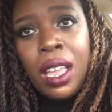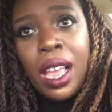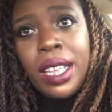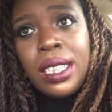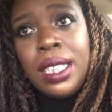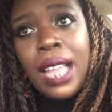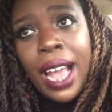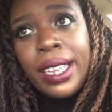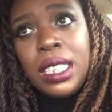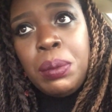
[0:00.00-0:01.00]
Is
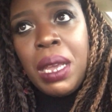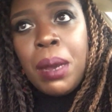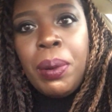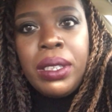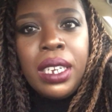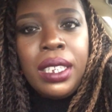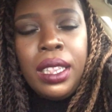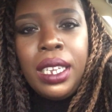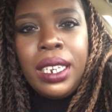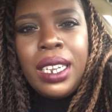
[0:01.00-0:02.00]
lights being put on the
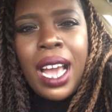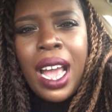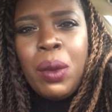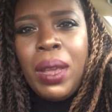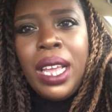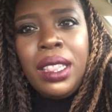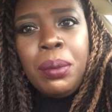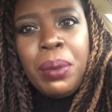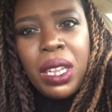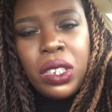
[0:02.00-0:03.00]
Linden Highway in
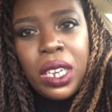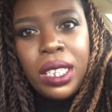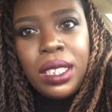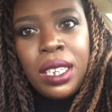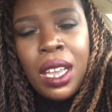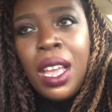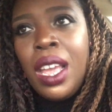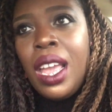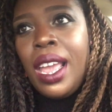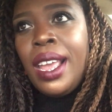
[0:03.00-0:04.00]
the budget?
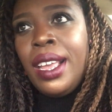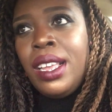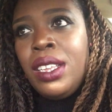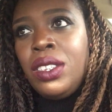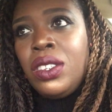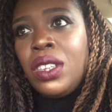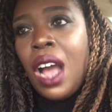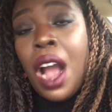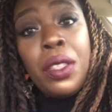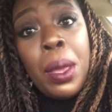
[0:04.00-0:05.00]

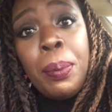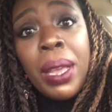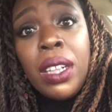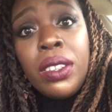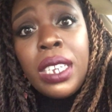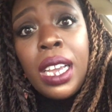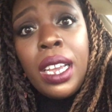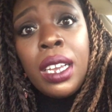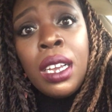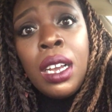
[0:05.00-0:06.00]
Are they
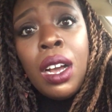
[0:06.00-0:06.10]
building